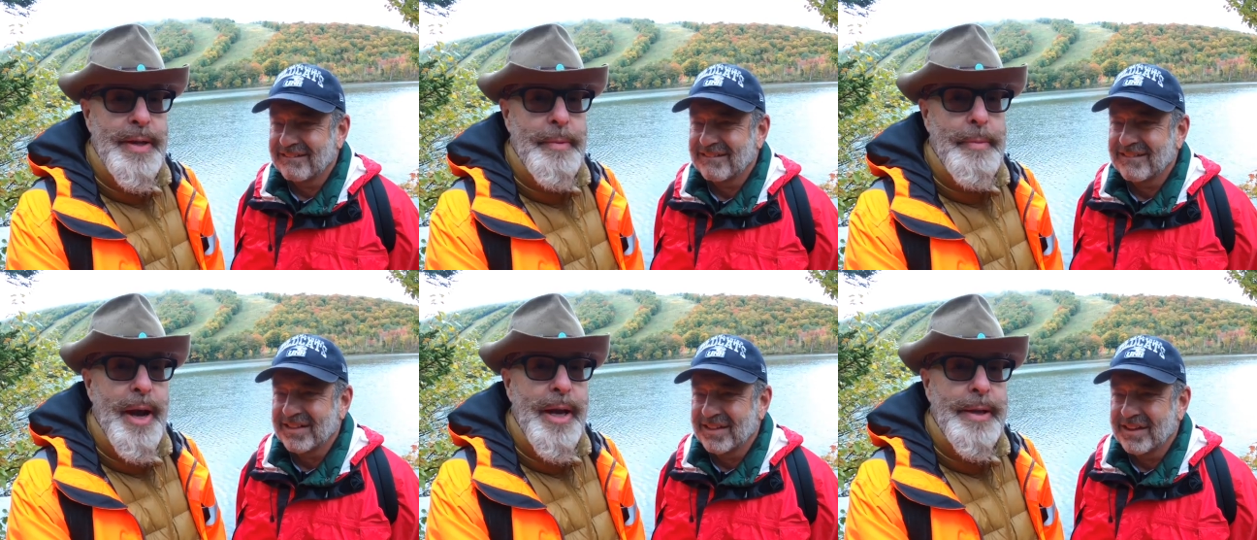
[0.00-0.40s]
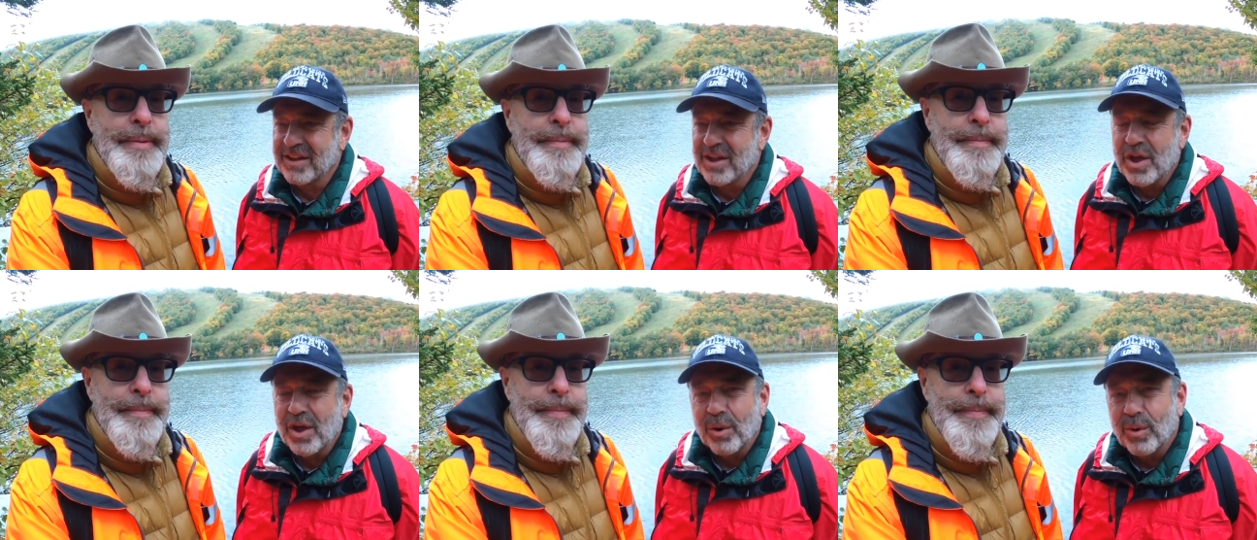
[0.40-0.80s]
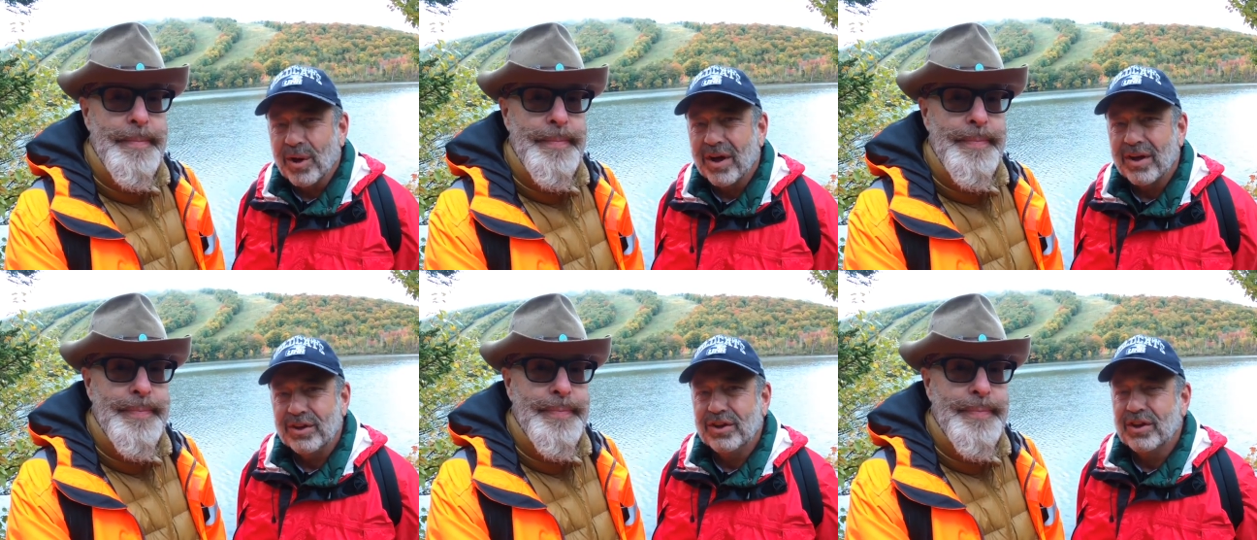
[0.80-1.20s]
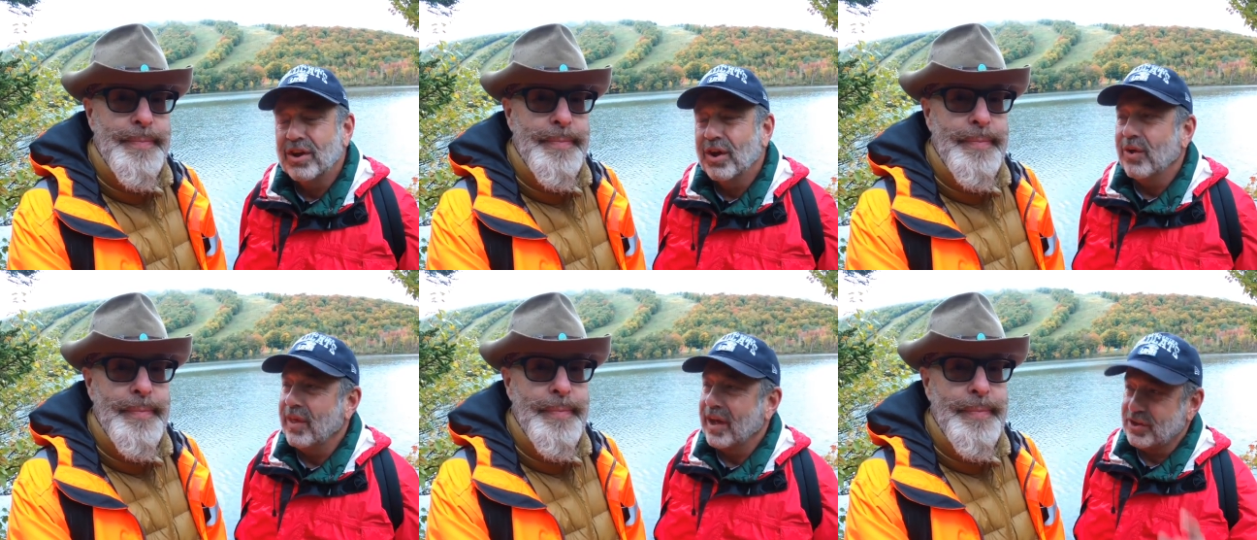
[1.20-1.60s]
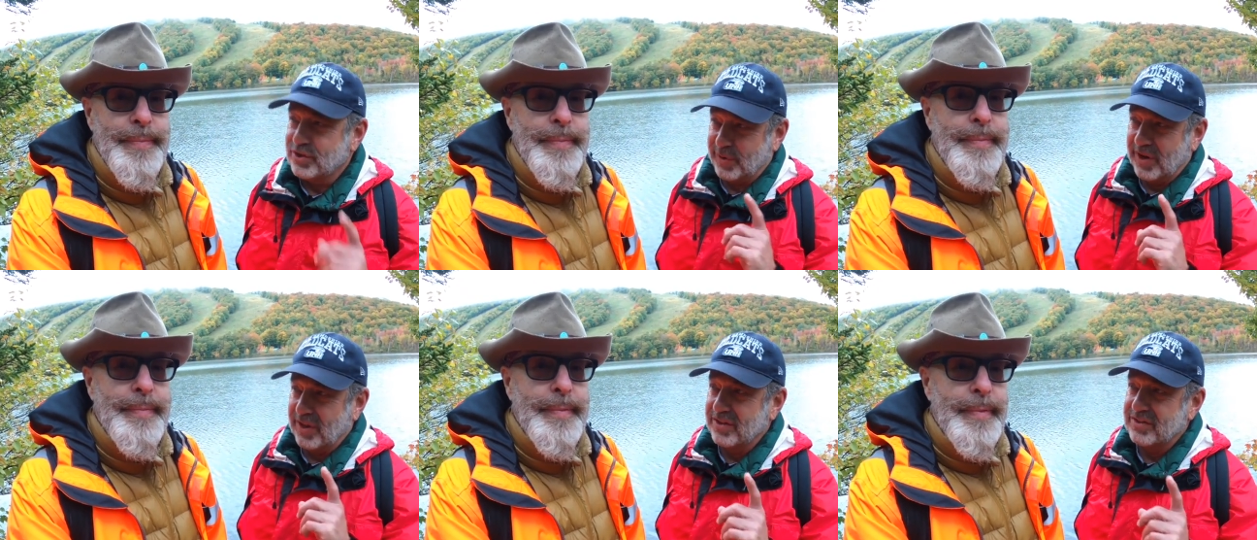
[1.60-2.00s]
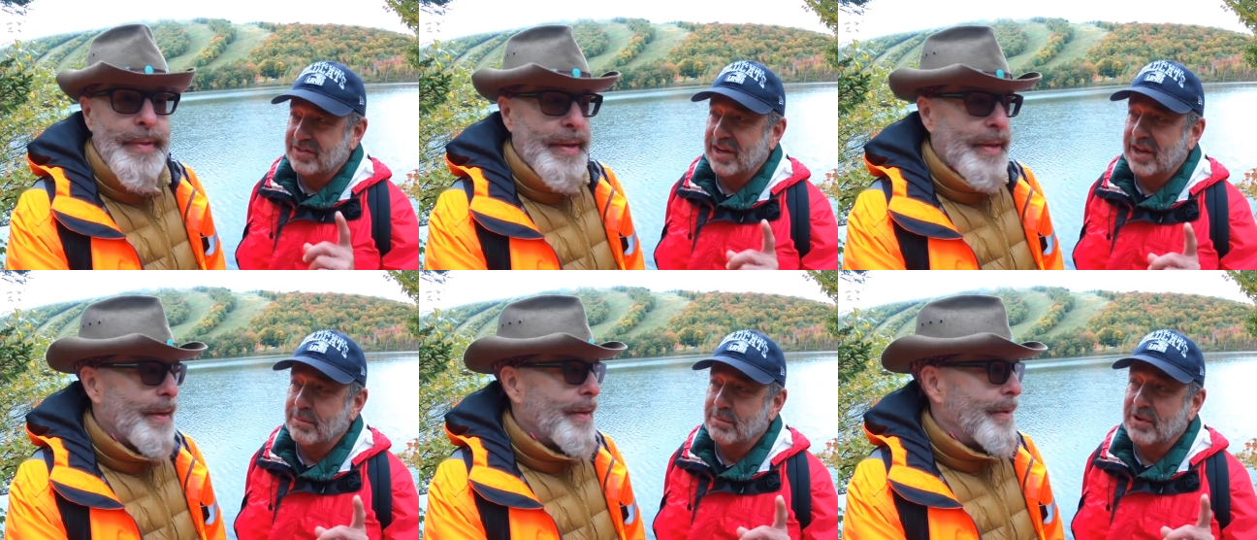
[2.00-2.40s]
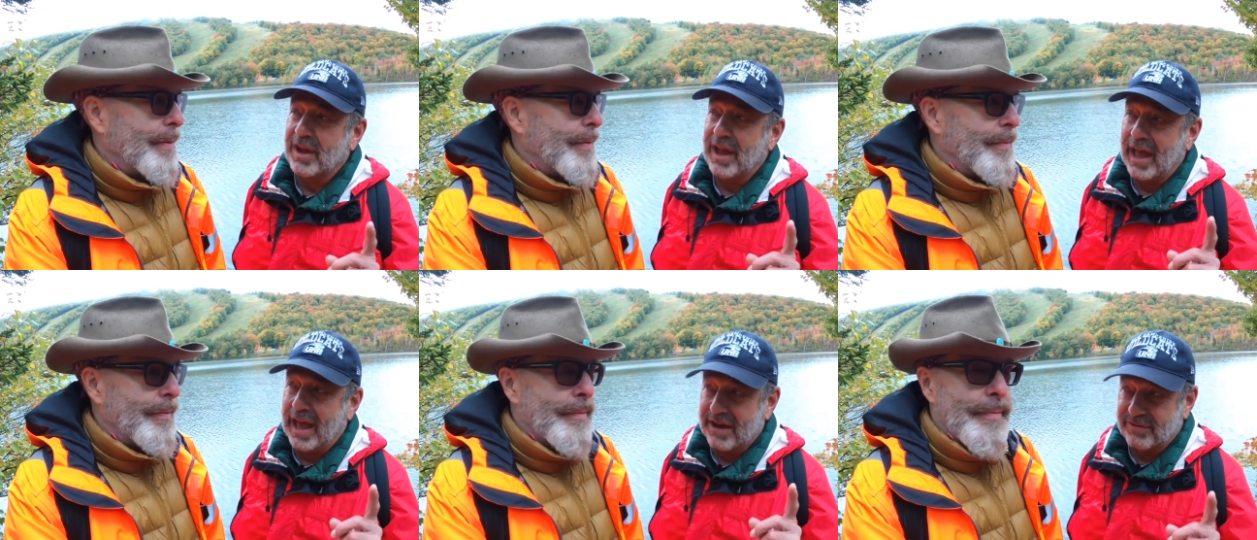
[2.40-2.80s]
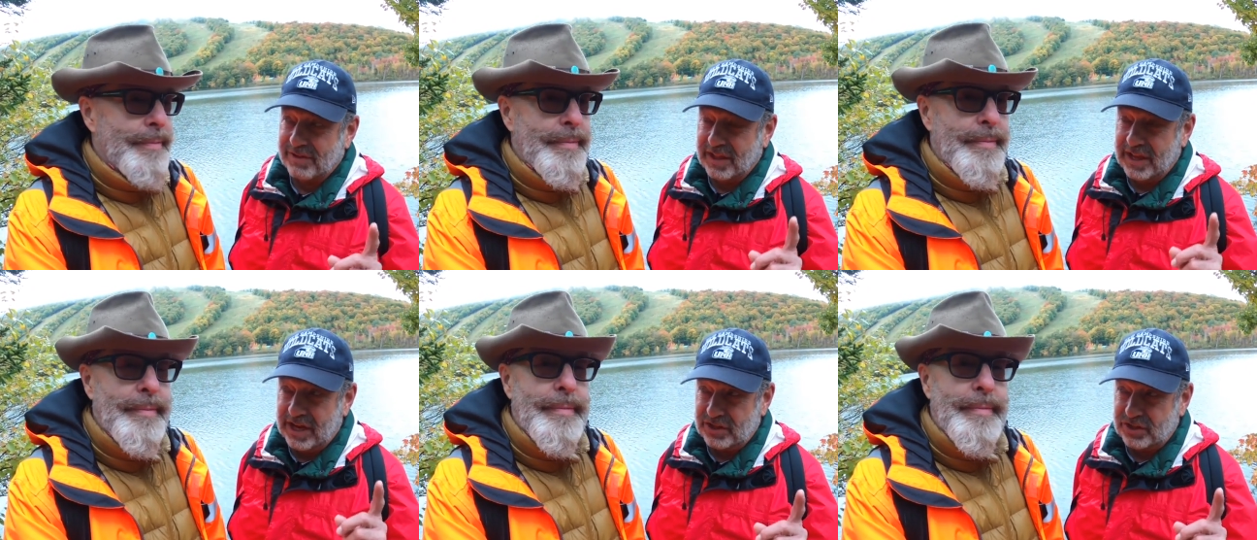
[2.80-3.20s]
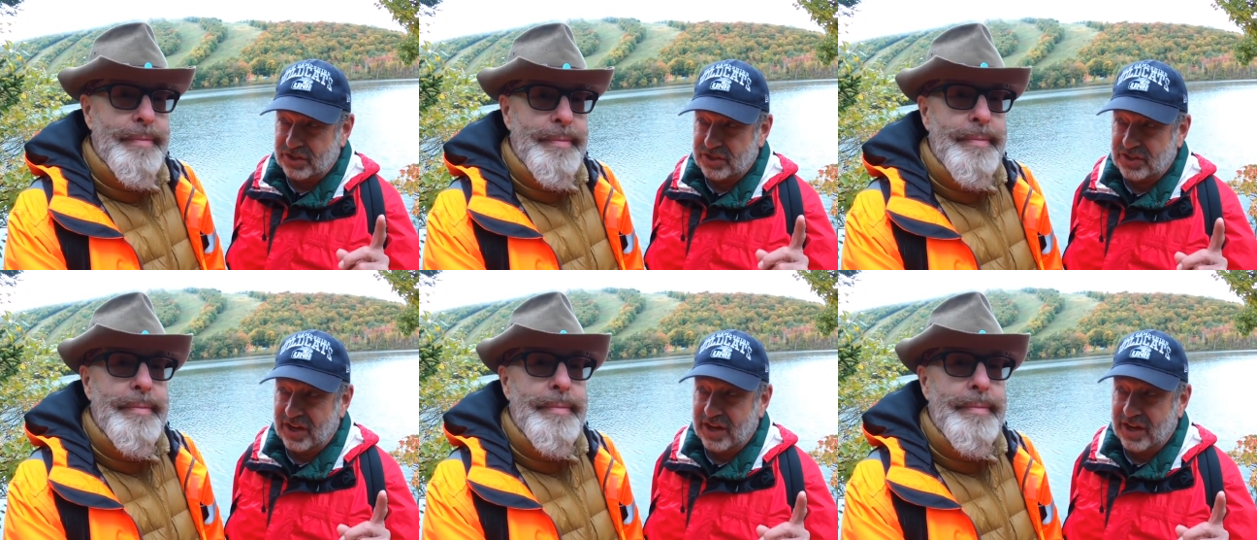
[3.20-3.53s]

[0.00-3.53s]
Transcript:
Speaker 1: there, Mike. Well, you know that trail is named Avalanche,